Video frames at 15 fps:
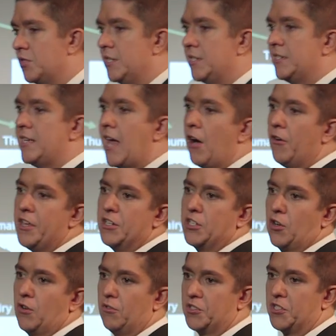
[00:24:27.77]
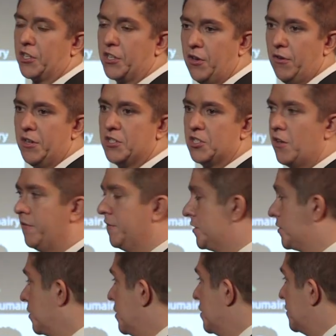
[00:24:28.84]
the Saudi Internal Security Service